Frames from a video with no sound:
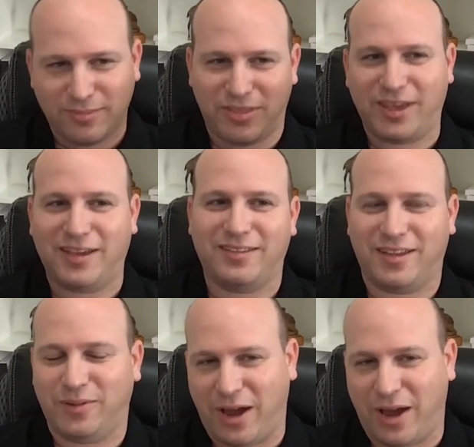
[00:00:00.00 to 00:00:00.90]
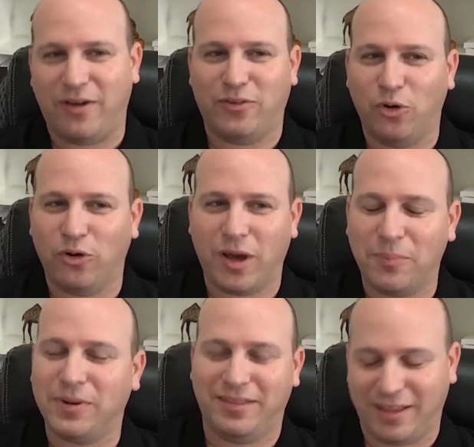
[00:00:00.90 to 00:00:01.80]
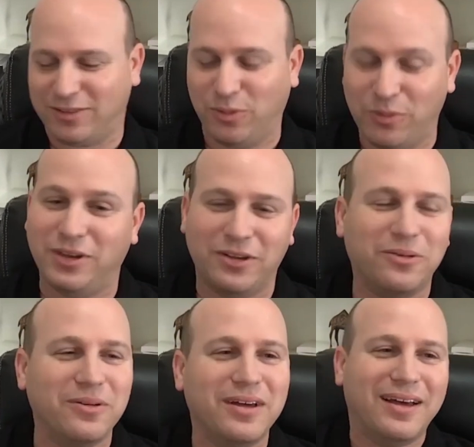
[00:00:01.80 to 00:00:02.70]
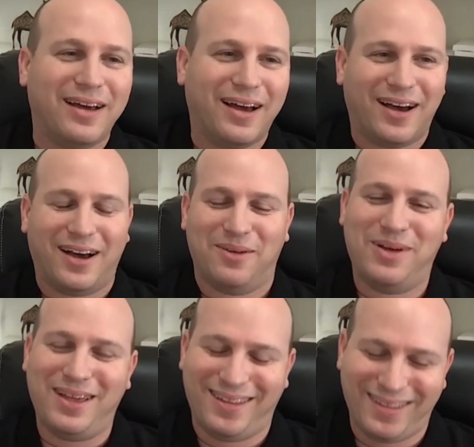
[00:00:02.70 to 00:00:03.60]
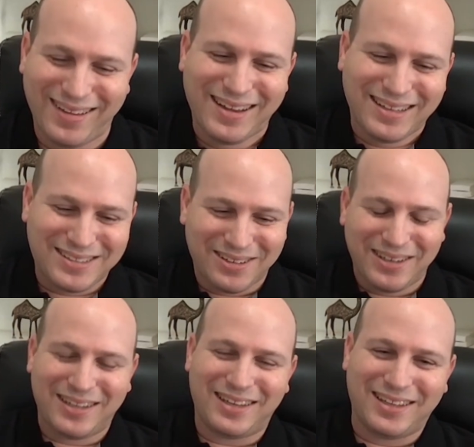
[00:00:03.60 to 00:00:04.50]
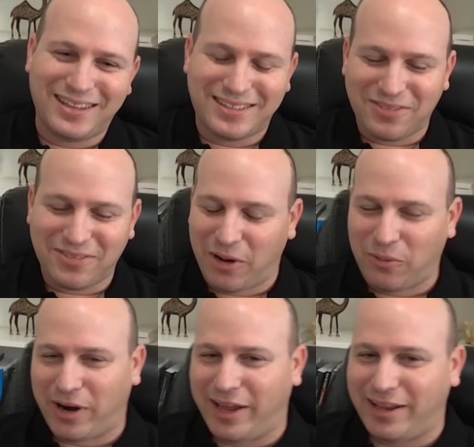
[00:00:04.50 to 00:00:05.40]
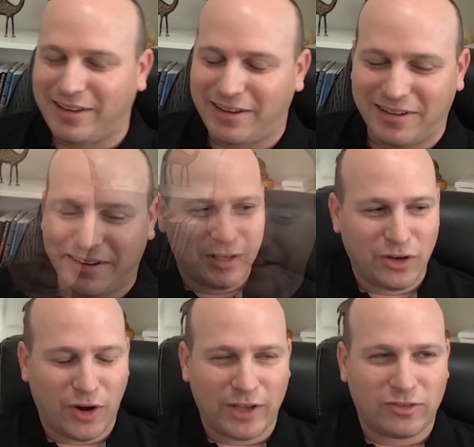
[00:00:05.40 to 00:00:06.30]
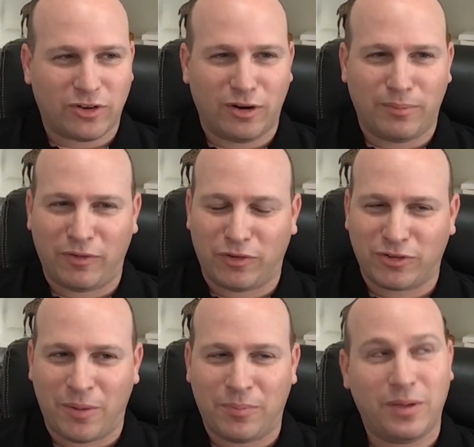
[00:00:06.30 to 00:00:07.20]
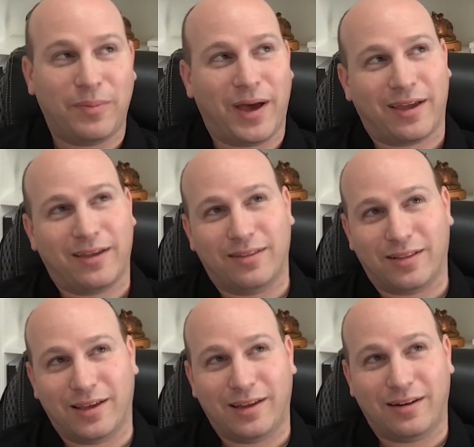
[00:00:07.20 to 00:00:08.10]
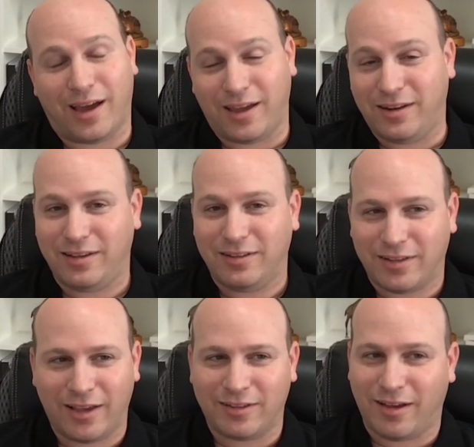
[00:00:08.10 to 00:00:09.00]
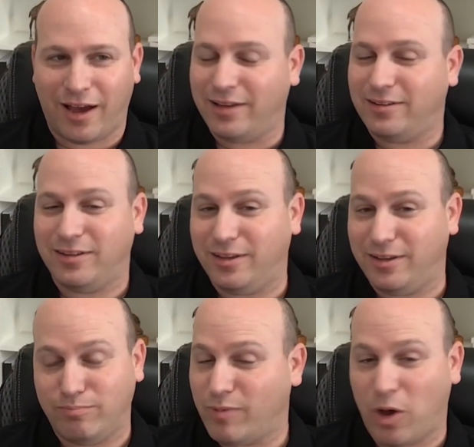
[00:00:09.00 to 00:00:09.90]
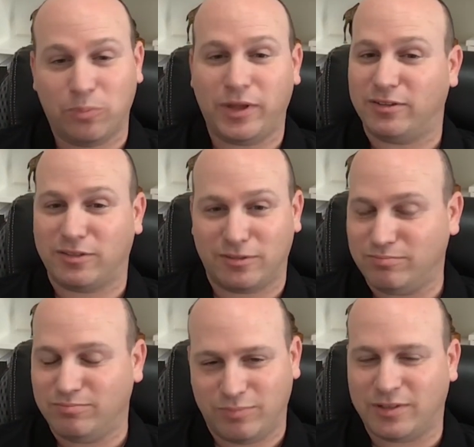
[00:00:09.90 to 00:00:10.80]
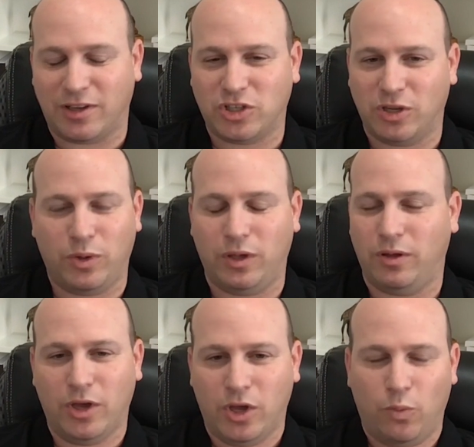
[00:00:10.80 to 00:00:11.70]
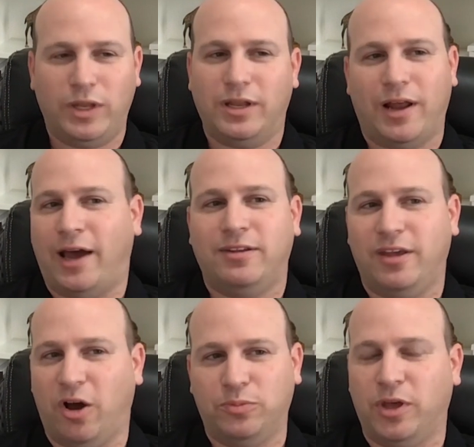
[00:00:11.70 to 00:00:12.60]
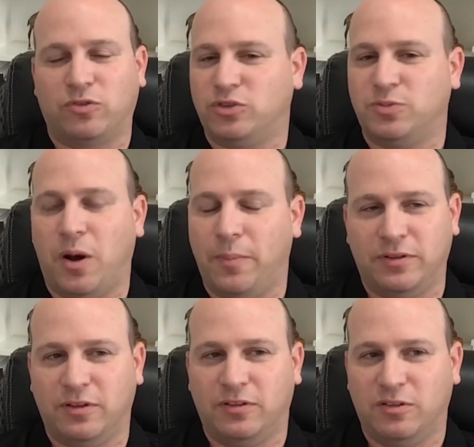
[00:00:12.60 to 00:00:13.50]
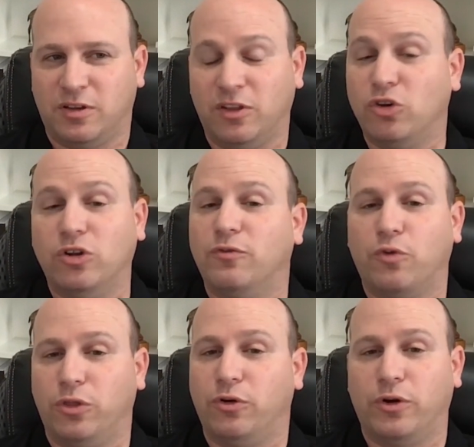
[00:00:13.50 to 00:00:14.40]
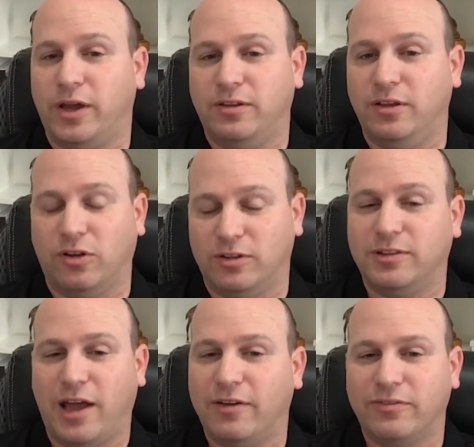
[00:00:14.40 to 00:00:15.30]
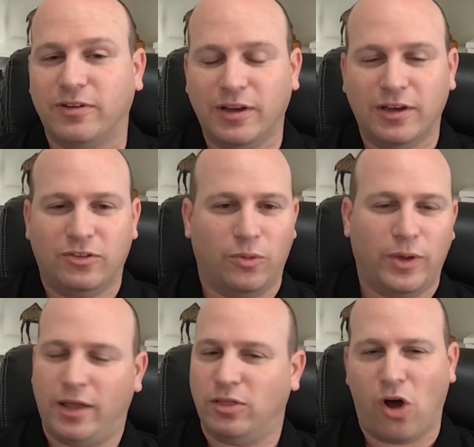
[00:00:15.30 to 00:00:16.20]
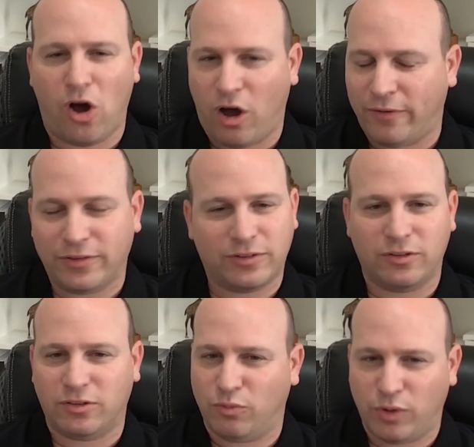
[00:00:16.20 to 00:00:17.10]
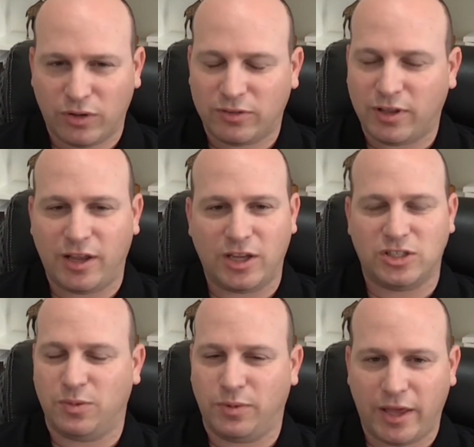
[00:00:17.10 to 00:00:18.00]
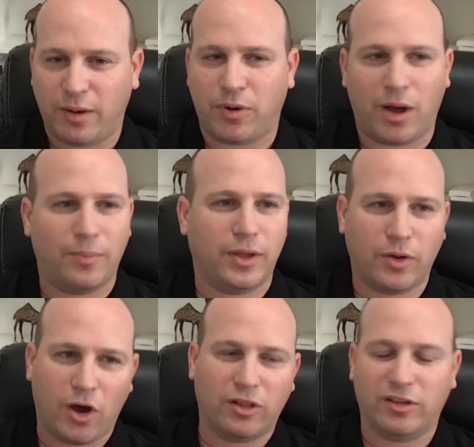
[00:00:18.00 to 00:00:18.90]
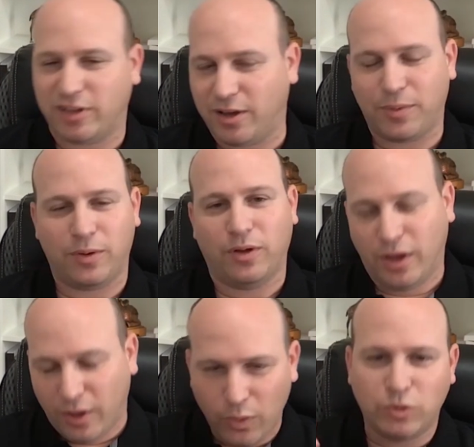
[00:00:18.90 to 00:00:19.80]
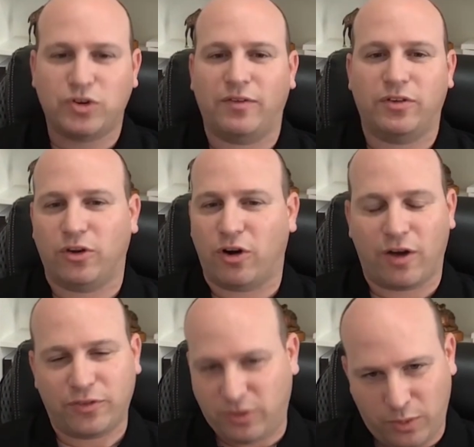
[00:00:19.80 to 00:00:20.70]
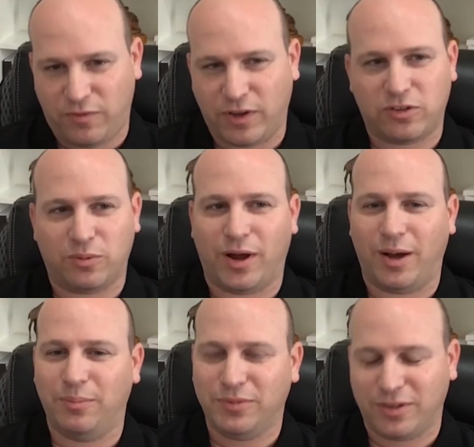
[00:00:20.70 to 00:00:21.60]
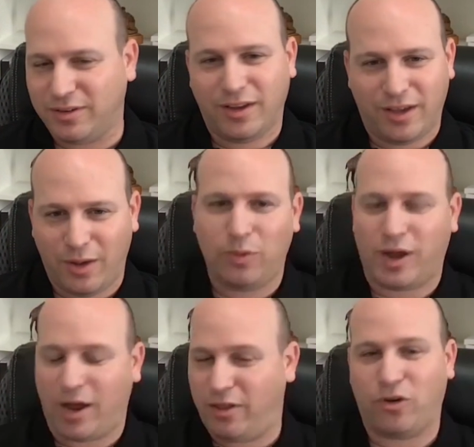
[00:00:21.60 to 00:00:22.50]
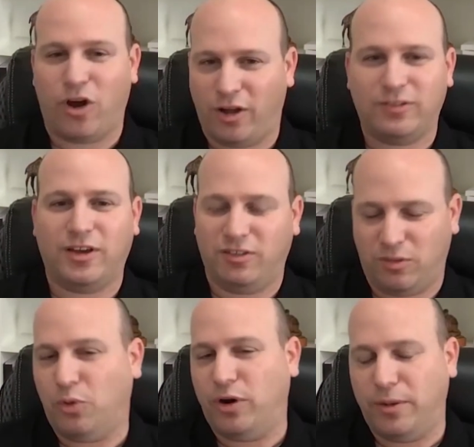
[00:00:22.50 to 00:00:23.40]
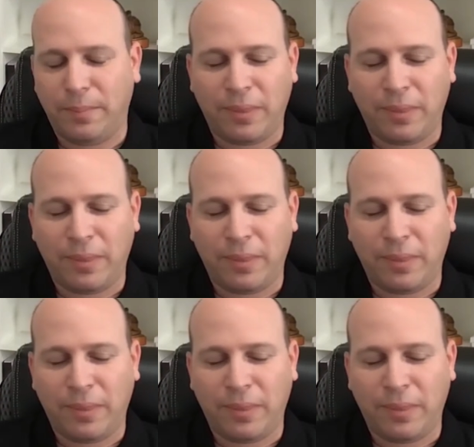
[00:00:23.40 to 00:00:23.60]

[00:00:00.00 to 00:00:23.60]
thing that we now have a whole company, and that's what we do. So it's definitely not where I intended. I started my first company back in the late 90s as an IT help desk. Essentially, we did IT help desk for small businesses because they couldn't afford their own ITs on staff. So we had law offices and real estate agents, and when they had a problem, they'd call us up and we would drive to their office and we'd fix their problems, and we were kind of their on-site support.